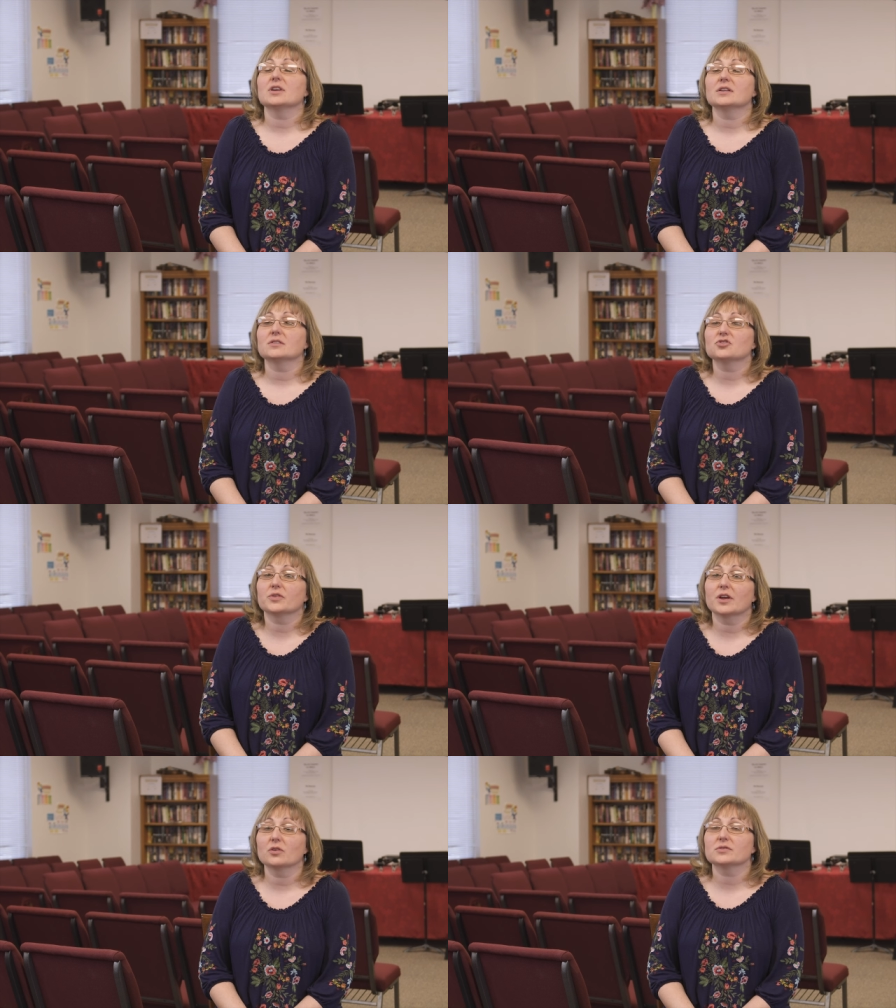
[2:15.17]
and in
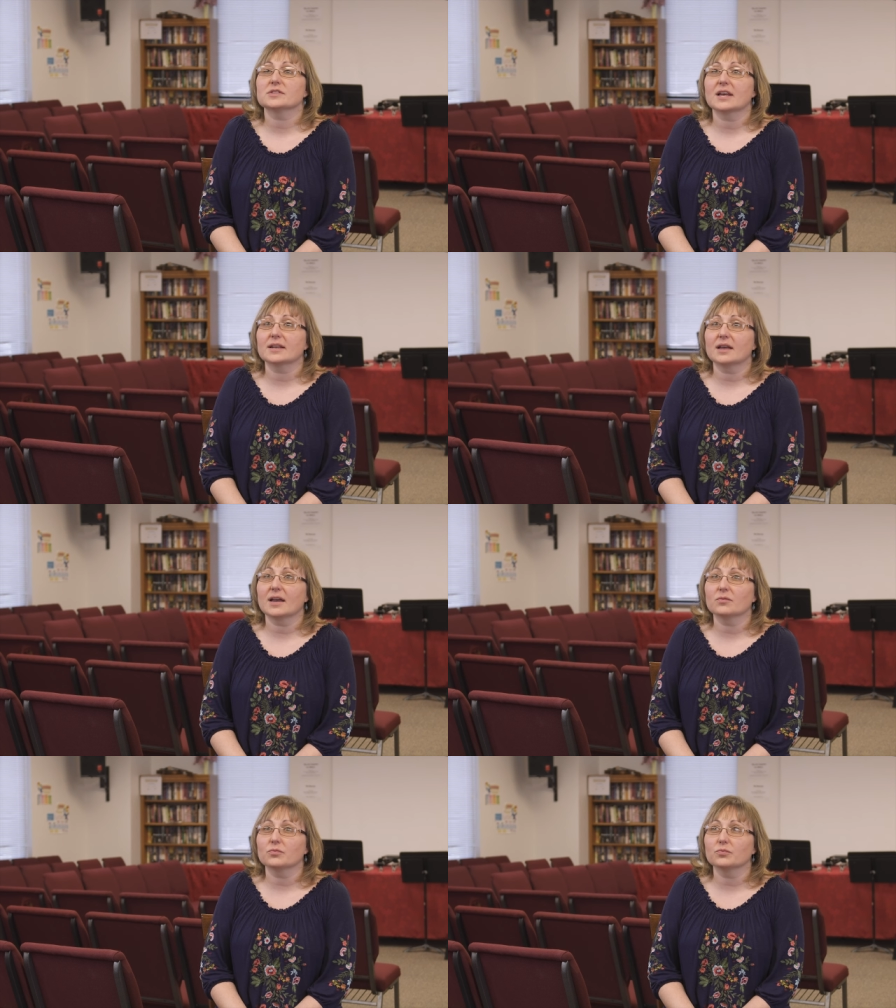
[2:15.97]
trios, and
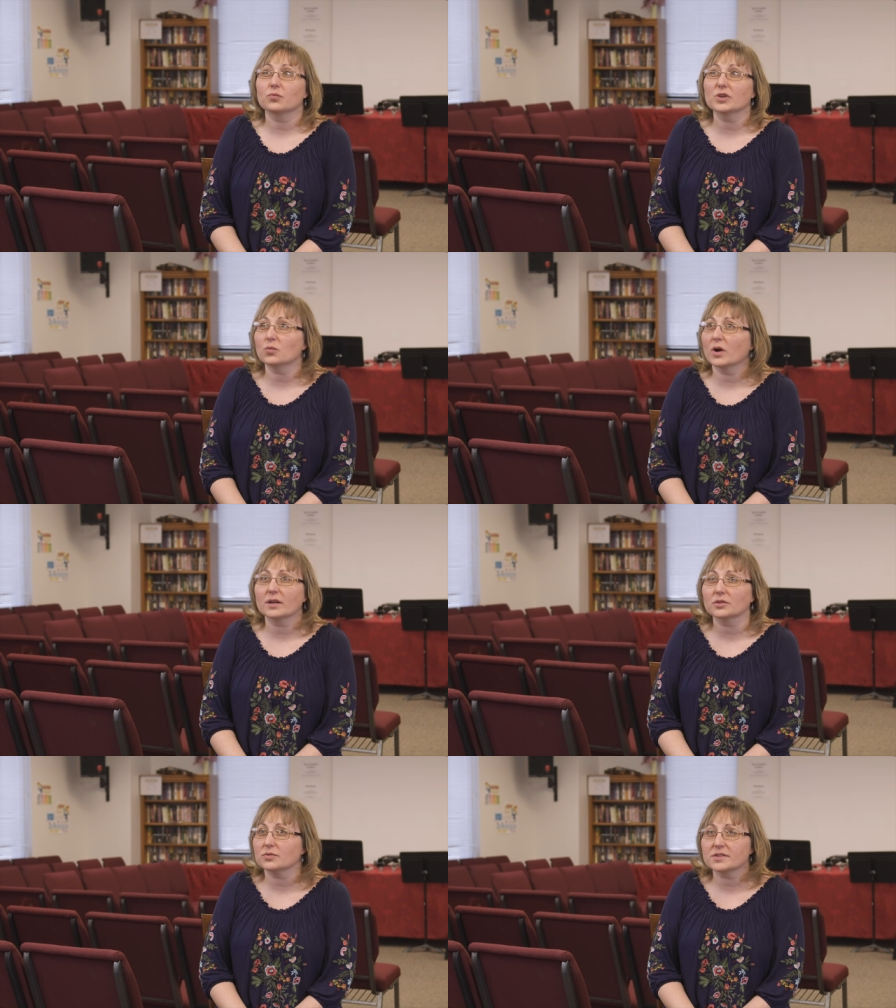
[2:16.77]
I wouldn't
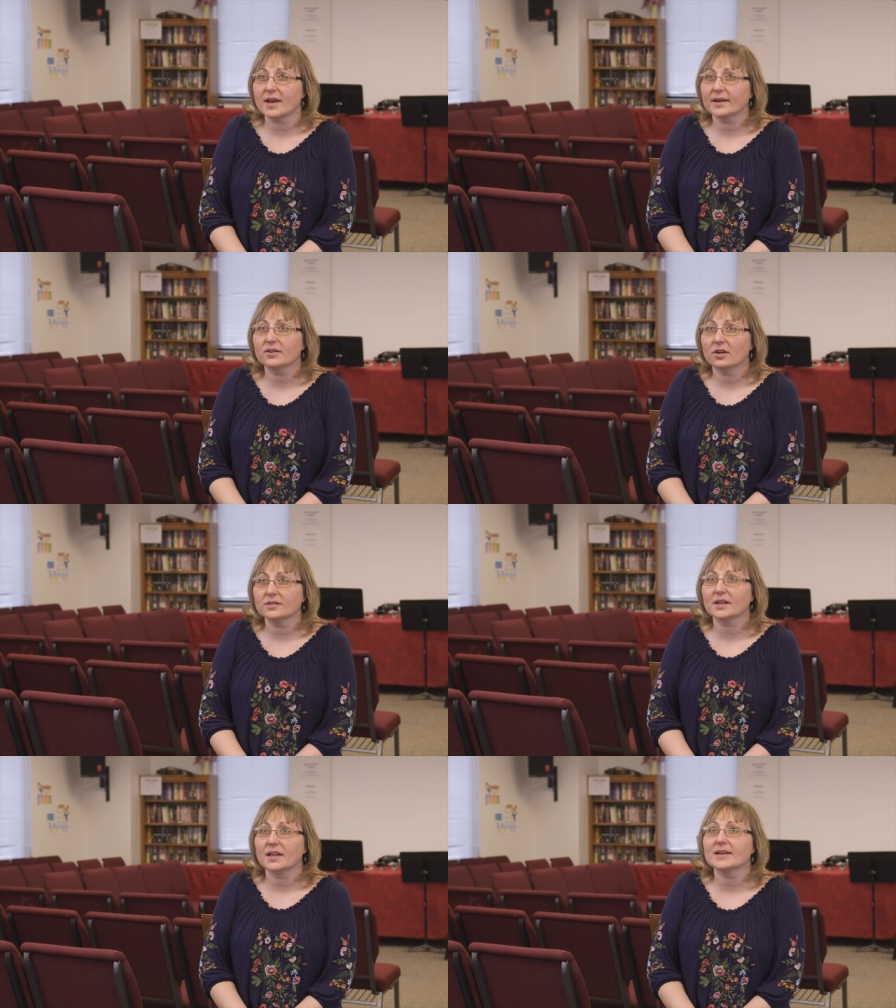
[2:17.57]
want to lose that at all.
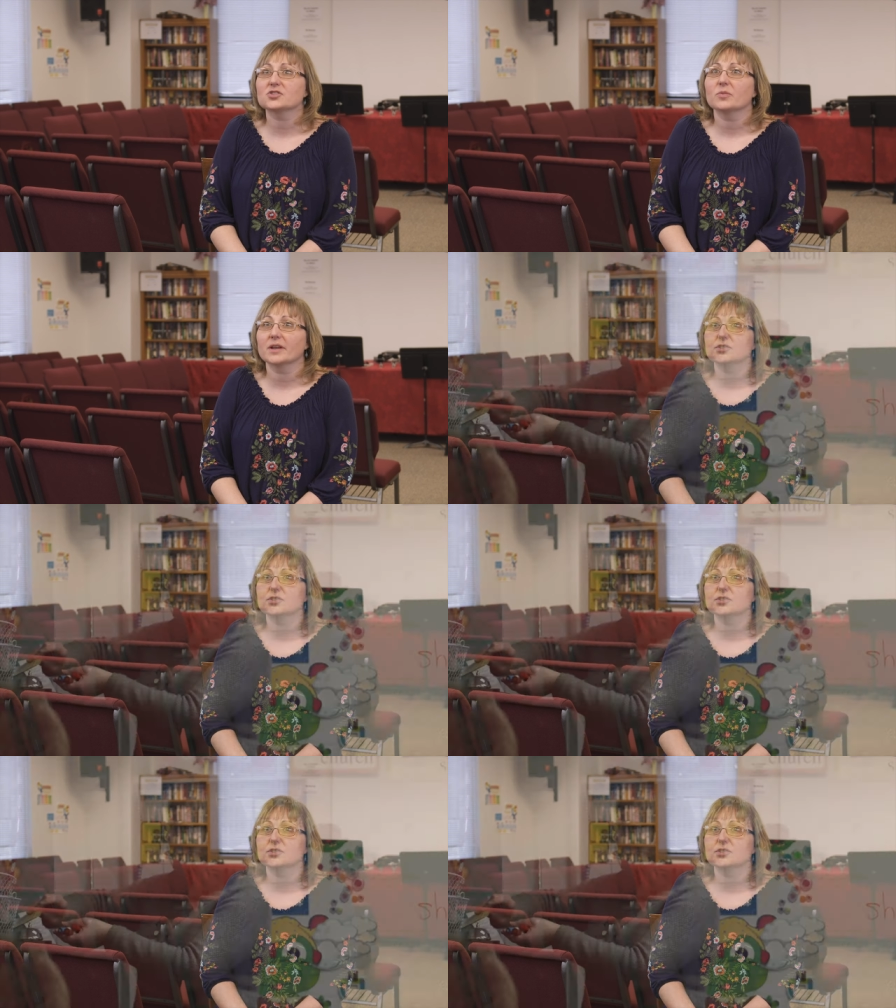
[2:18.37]
In the classroom, I